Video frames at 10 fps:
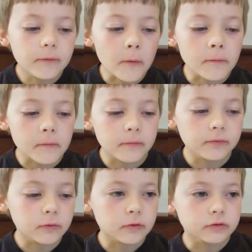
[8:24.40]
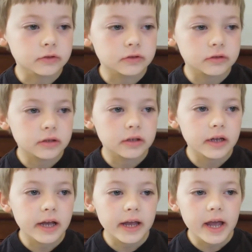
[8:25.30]
four fours,
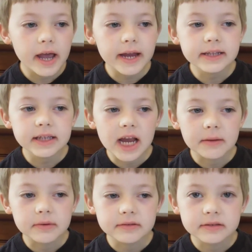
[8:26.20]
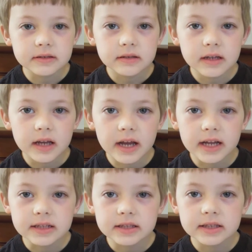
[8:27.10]
eight ables,
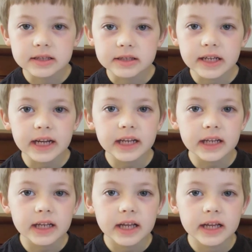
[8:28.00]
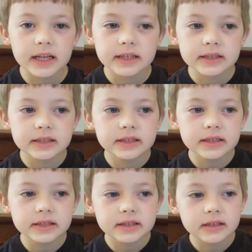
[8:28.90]
eight sixteen, and
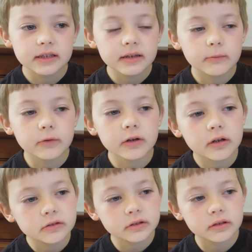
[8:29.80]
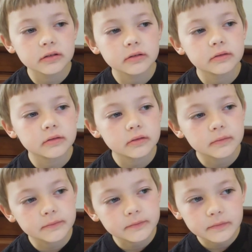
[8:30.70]
six one hundred
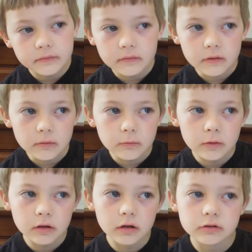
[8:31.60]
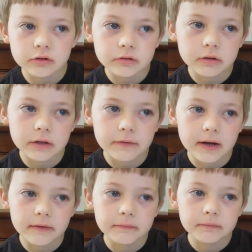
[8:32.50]
one hundred twenty
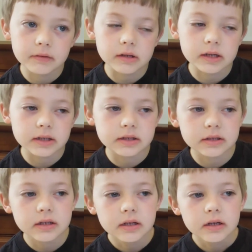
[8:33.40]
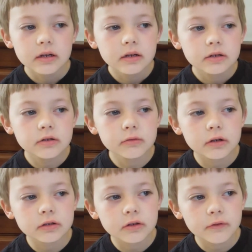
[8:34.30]
five plus two
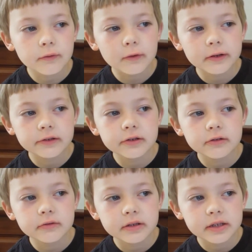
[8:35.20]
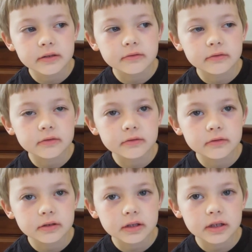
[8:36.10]
hundred forty two
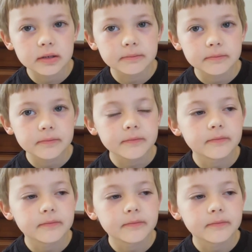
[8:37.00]
equals um